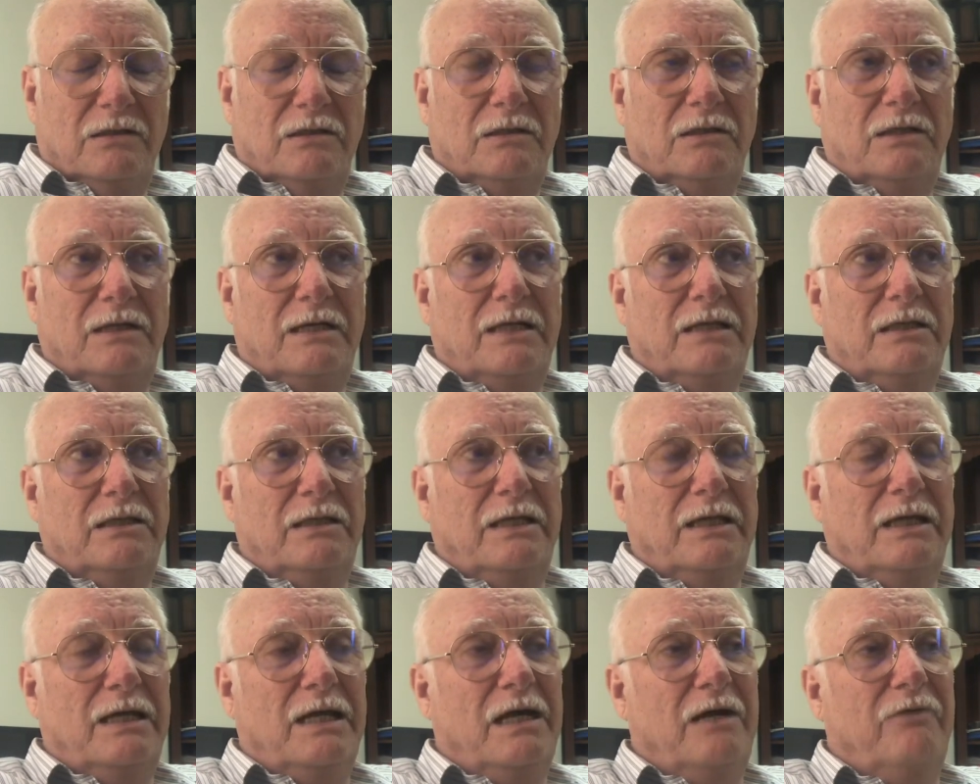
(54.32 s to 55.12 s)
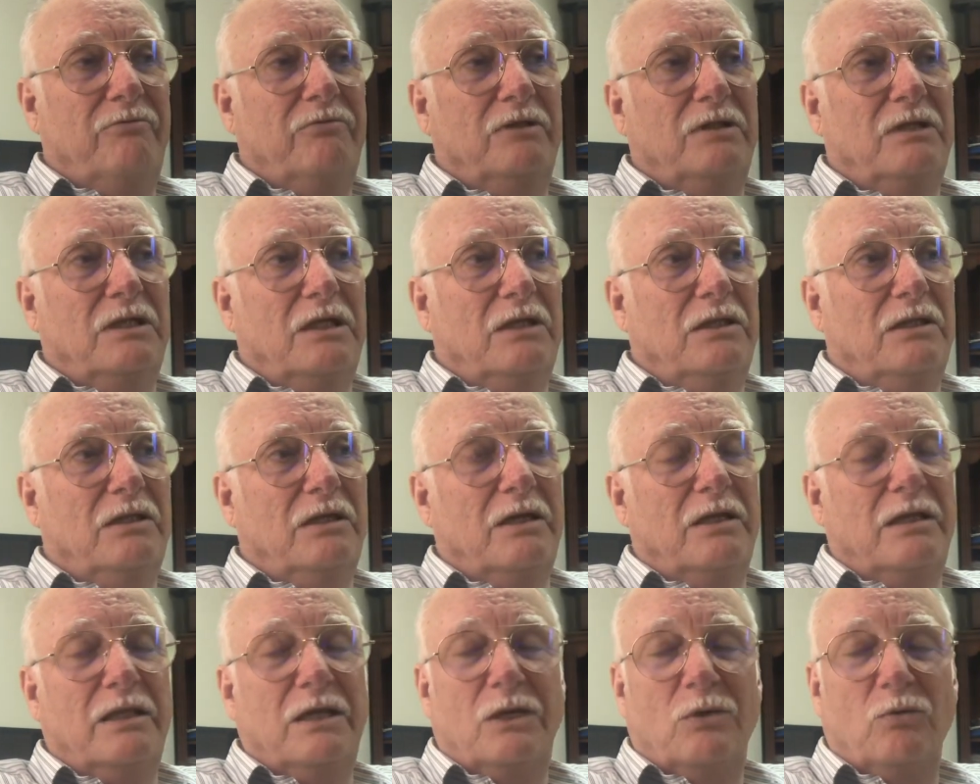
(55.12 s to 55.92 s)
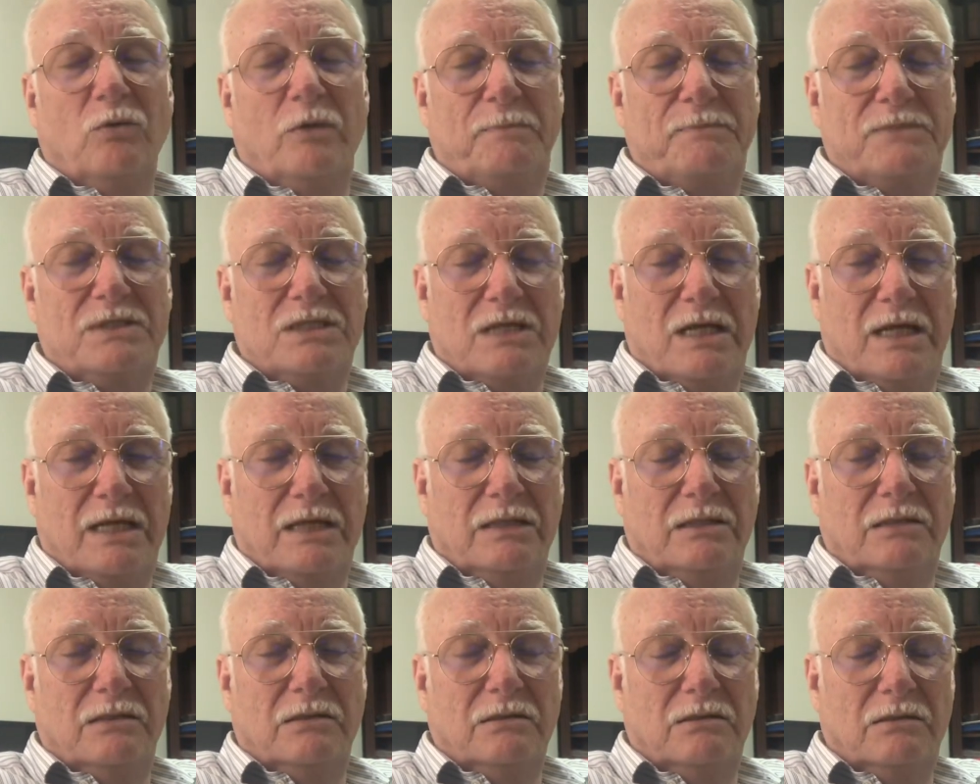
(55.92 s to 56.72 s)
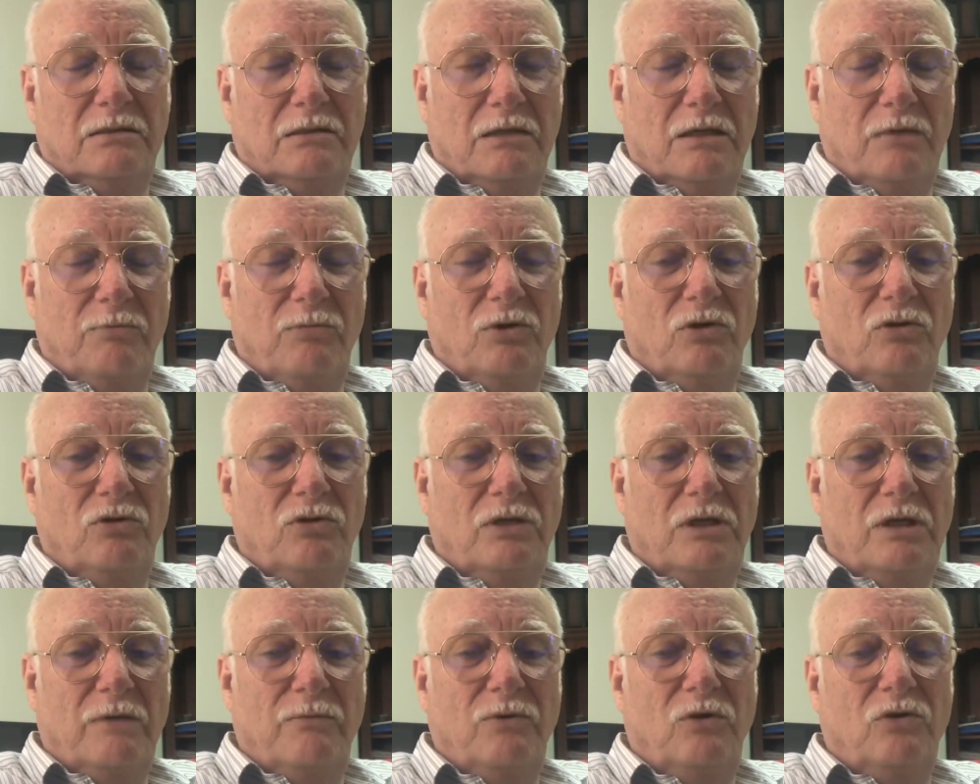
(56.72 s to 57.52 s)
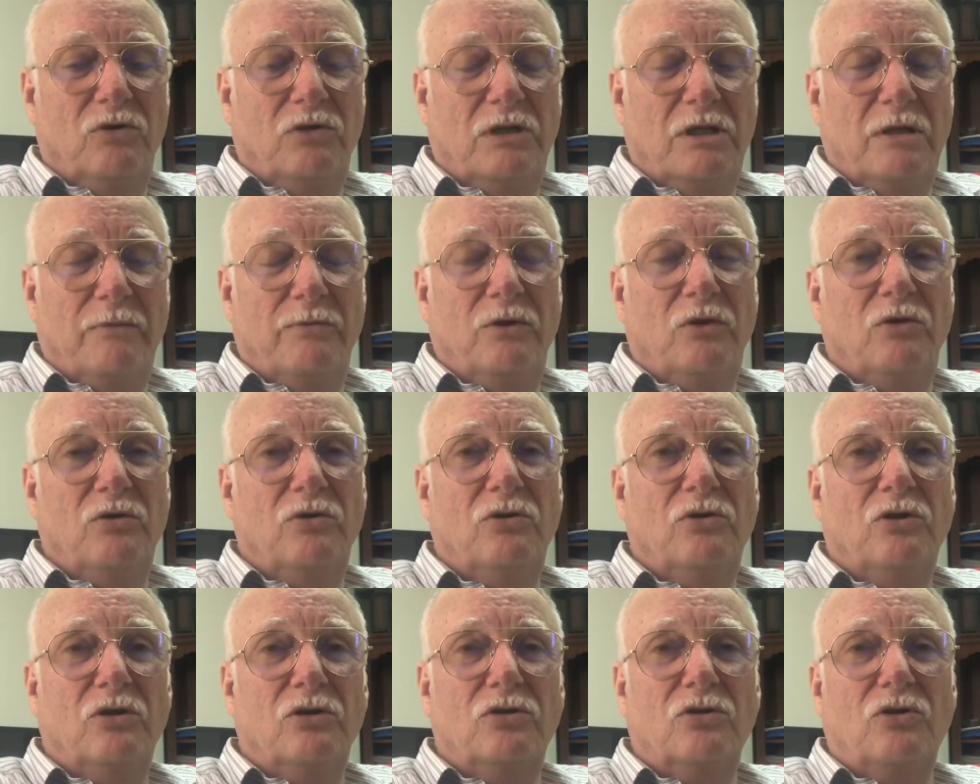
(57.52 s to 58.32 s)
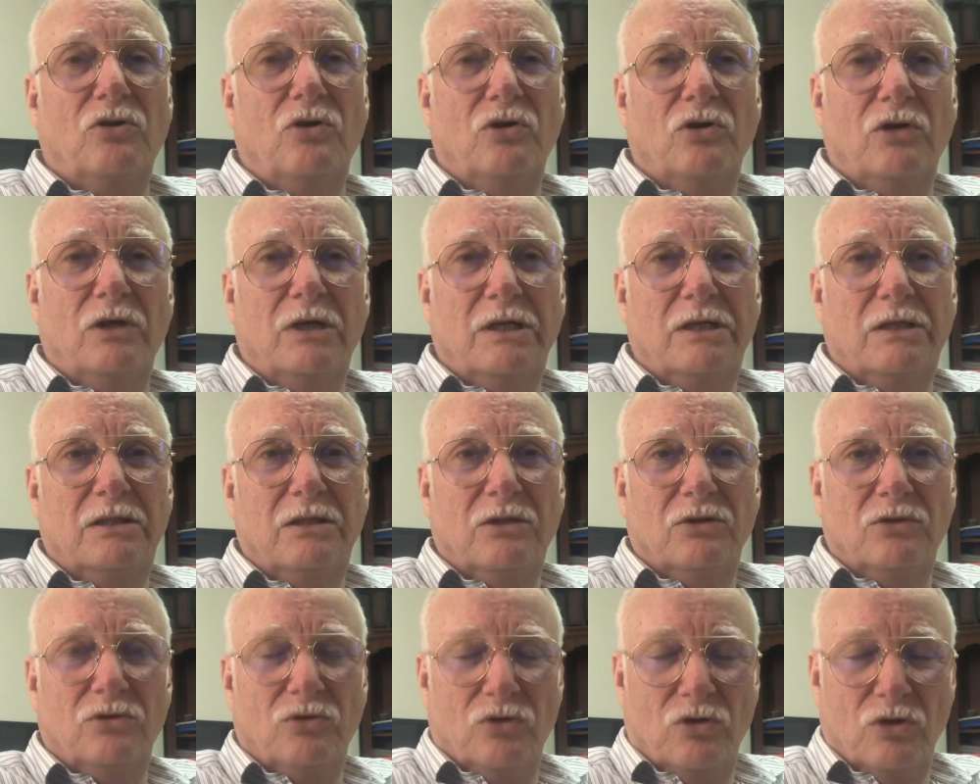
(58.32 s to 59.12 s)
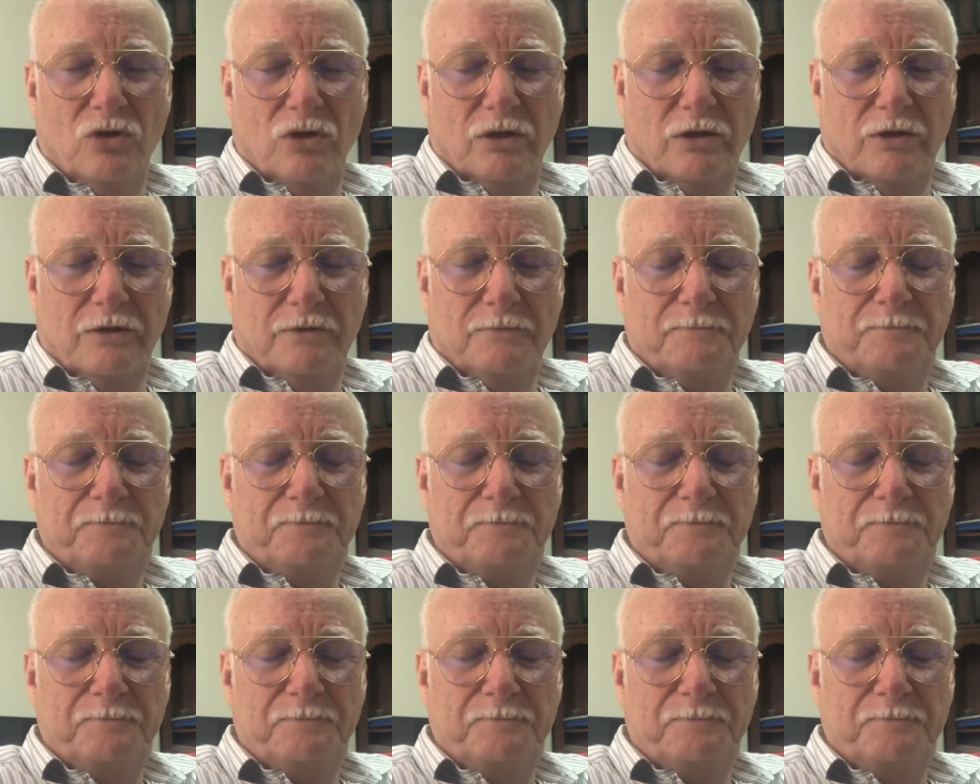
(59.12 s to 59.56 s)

and they have it under their website www.concrete.org.